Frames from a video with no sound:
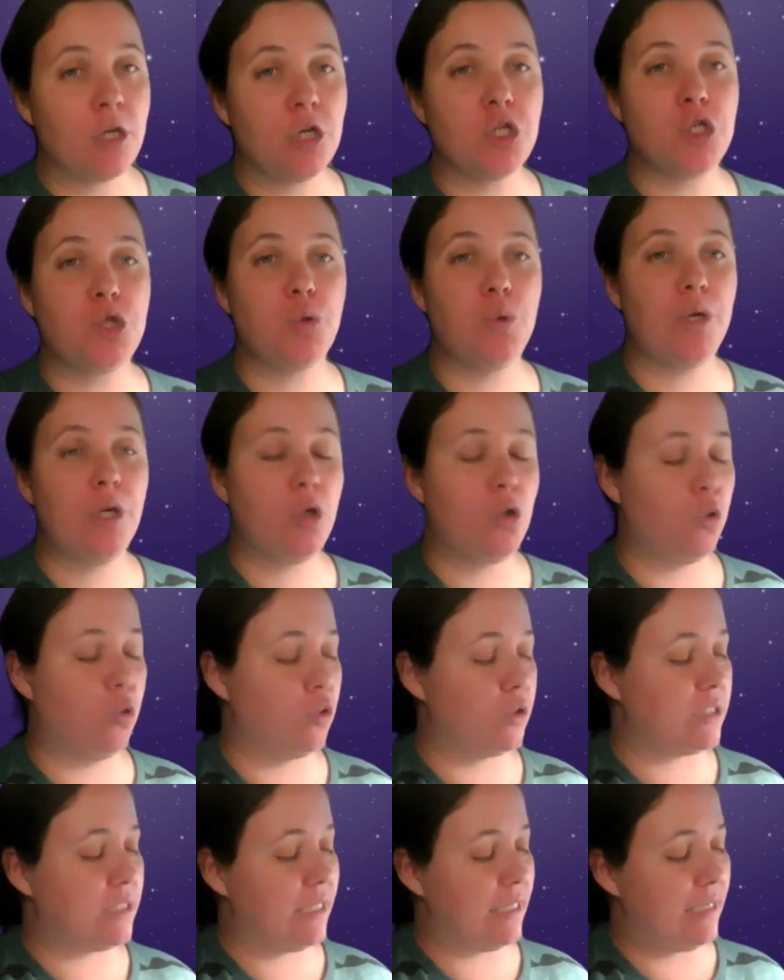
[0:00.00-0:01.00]
2
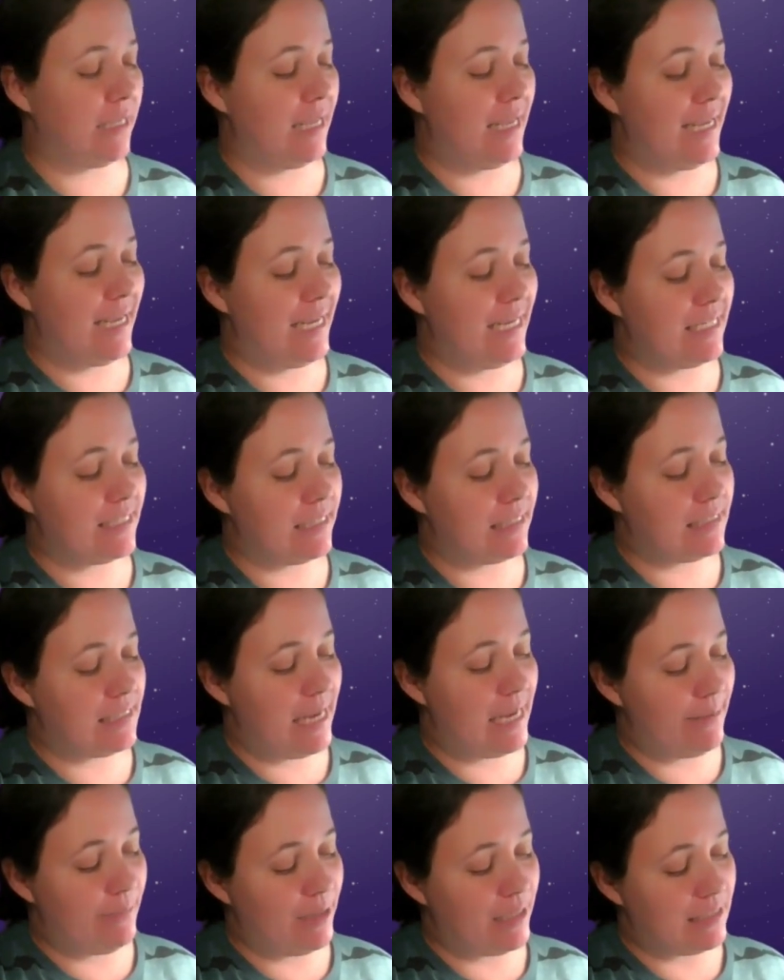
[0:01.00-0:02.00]
1/4 is the
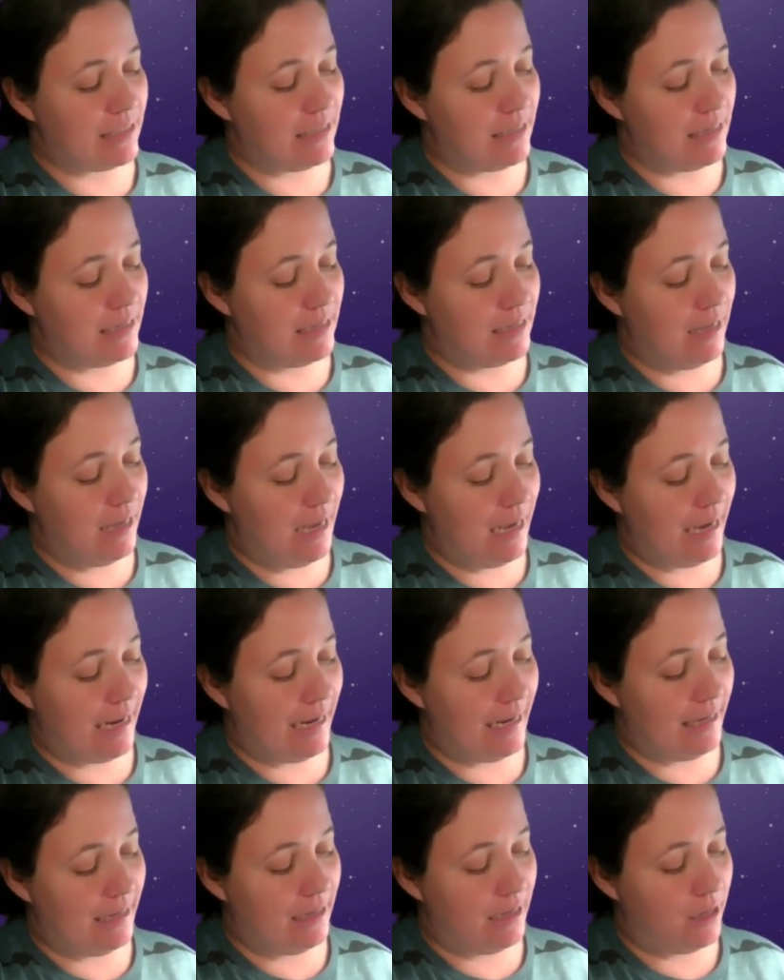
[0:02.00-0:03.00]
same as
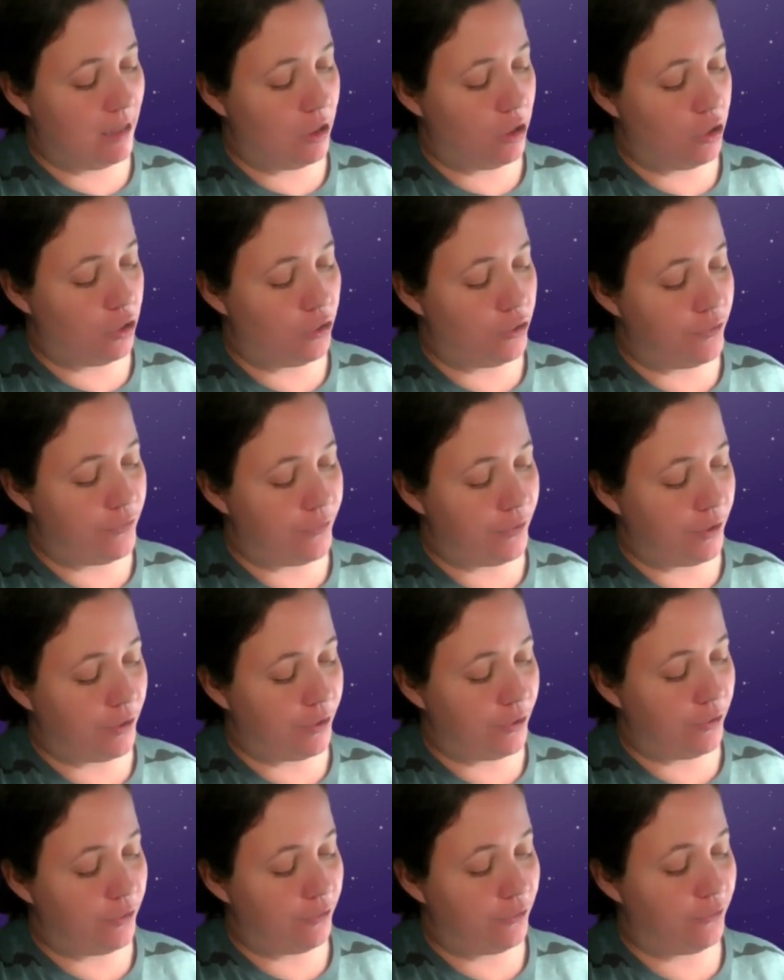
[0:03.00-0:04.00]
9 over
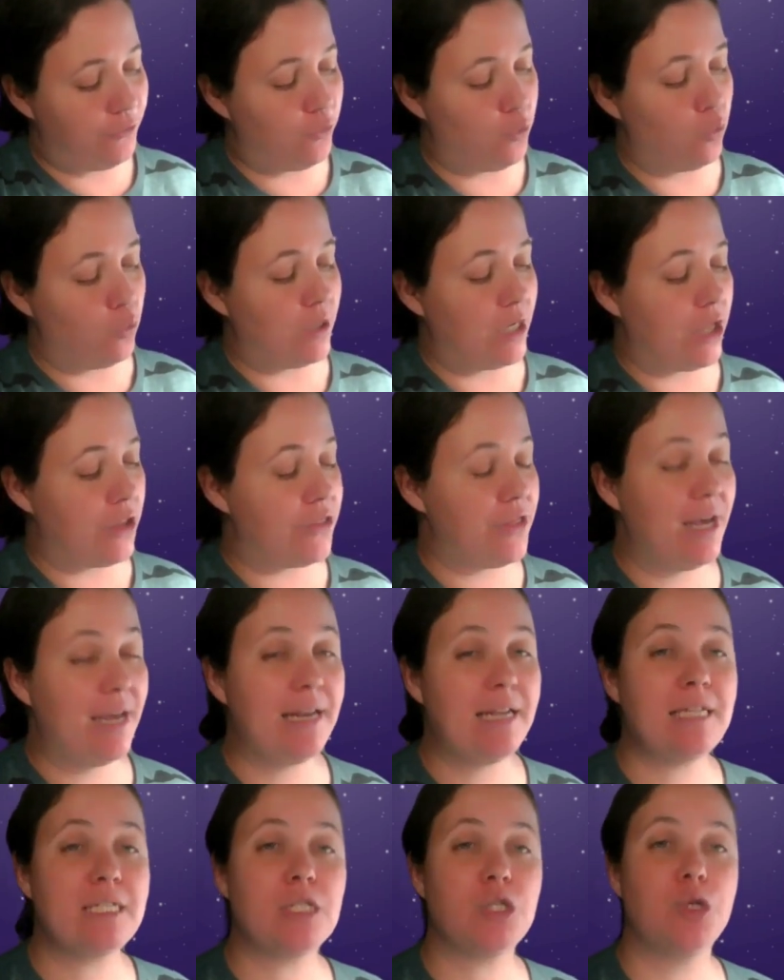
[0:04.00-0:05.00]
4. Now that
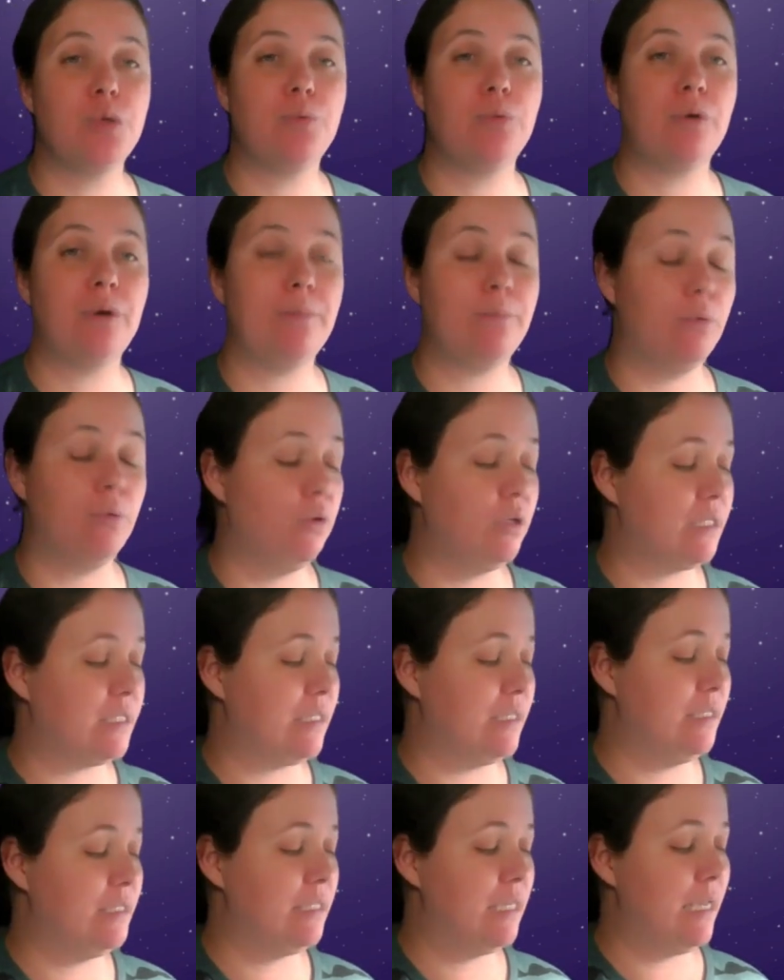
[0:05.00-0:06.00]
is super
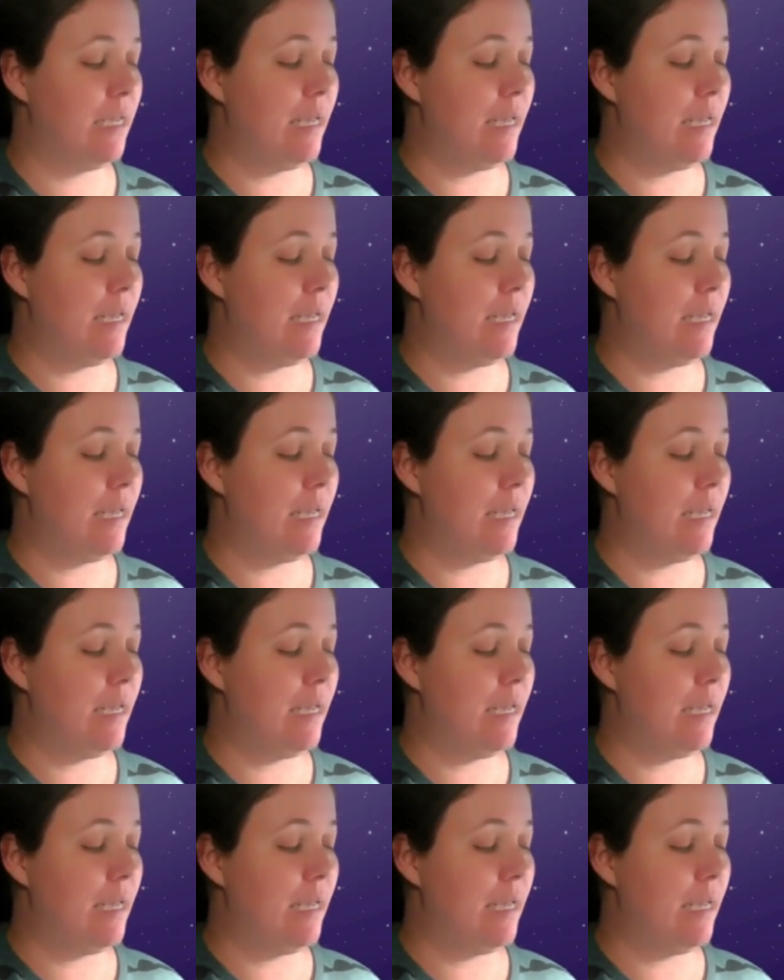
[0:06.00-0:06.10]
important.